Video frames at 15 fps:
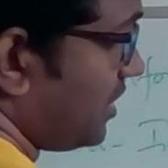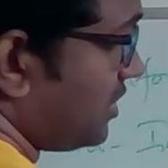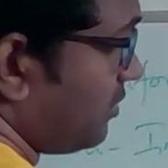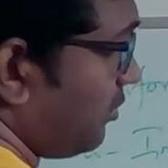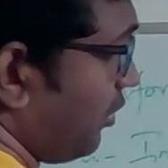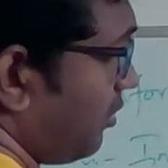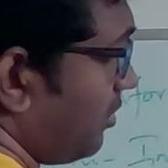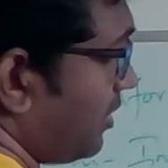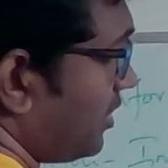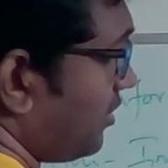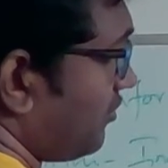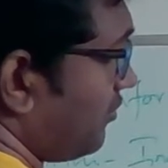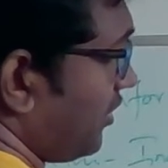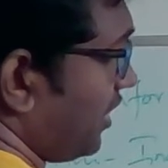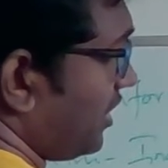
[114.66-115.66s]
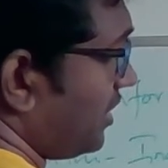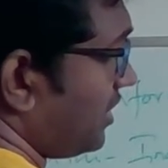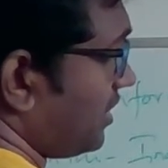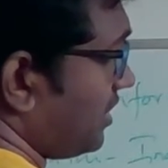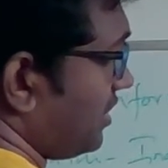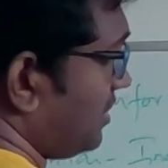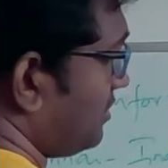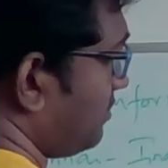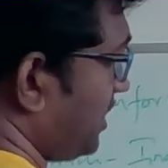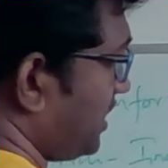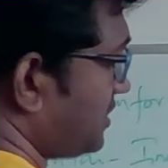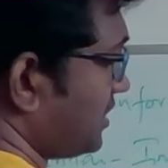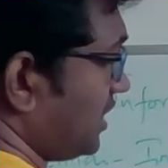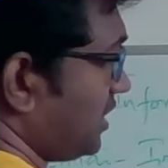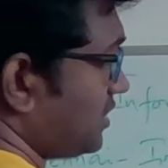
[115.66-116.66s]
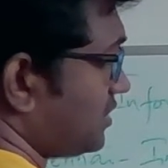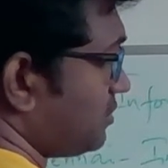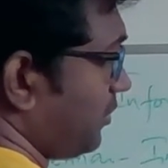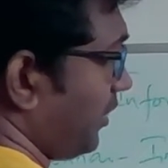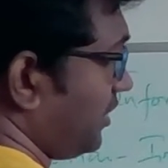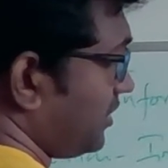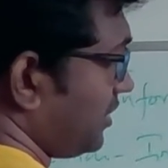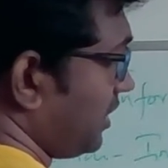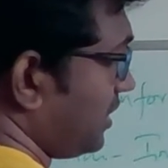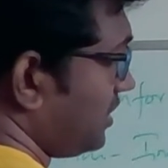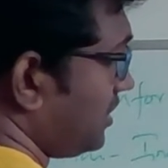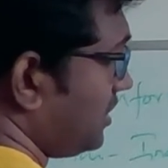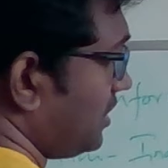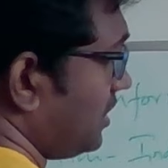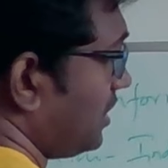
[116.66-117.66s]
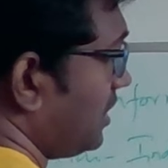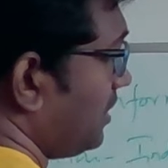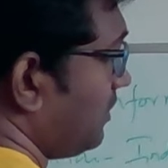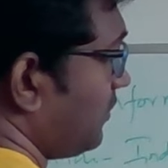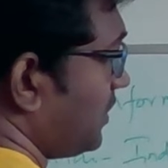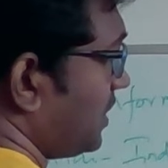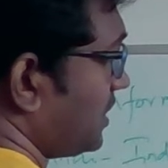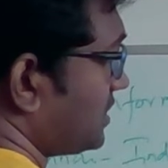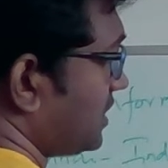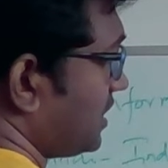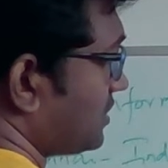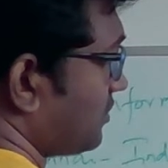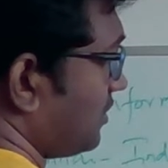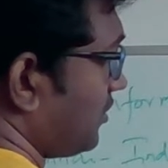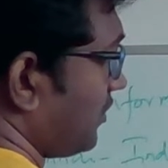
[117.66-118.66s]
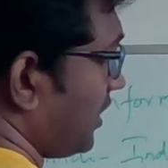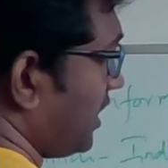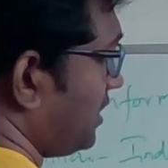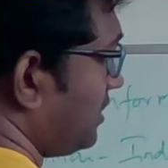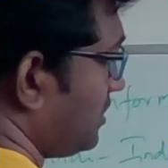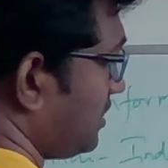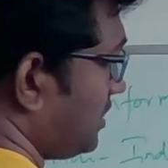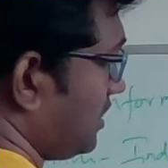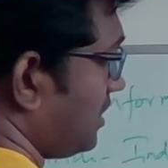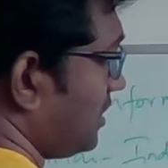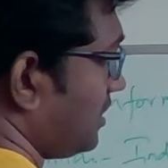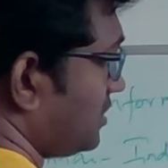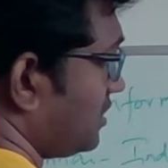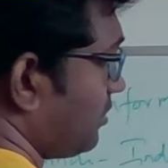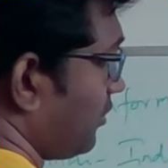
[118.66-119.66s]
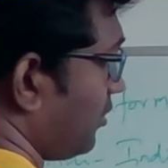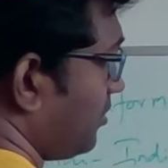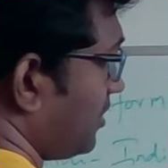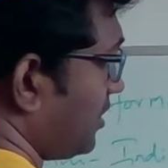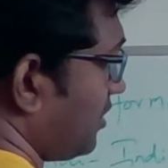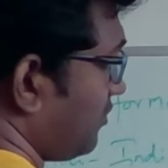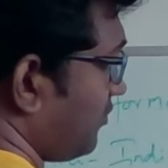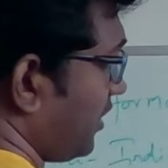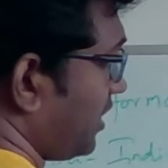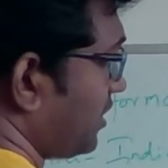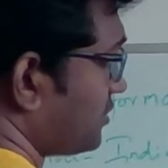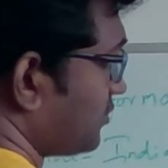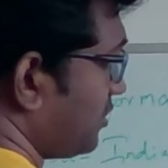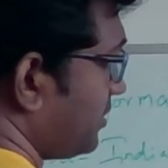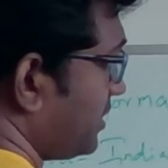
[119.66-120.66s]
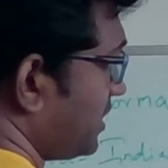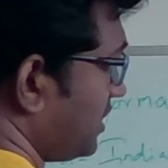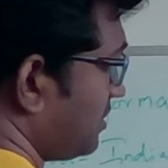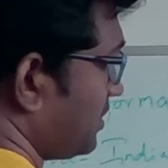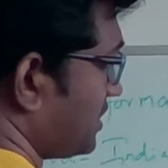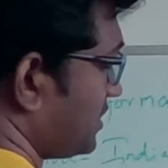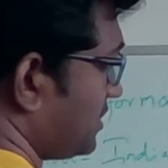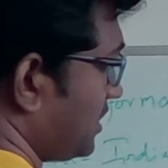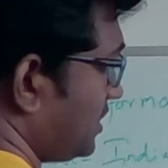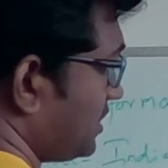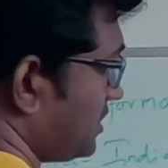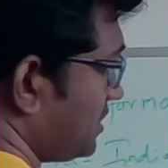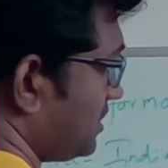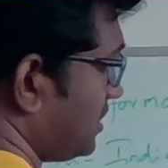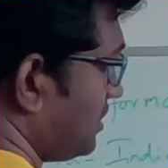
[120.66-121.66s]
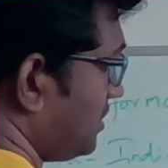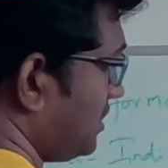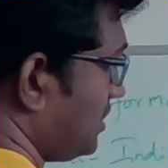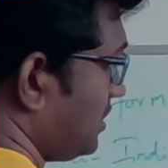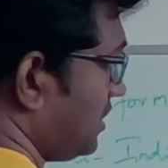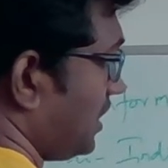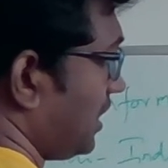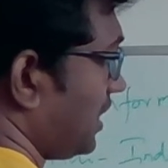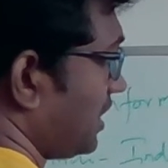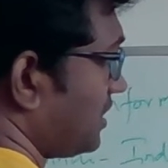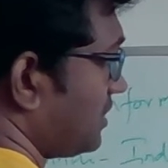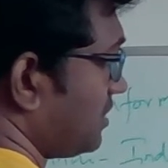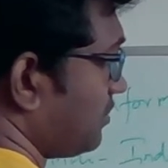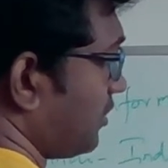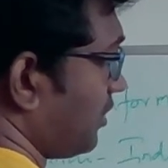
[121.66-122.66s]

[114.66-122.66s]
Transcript: the probability of rain being sunny is 0.9. When it says it's going to rain, the probability of rain is going to be 10%, and the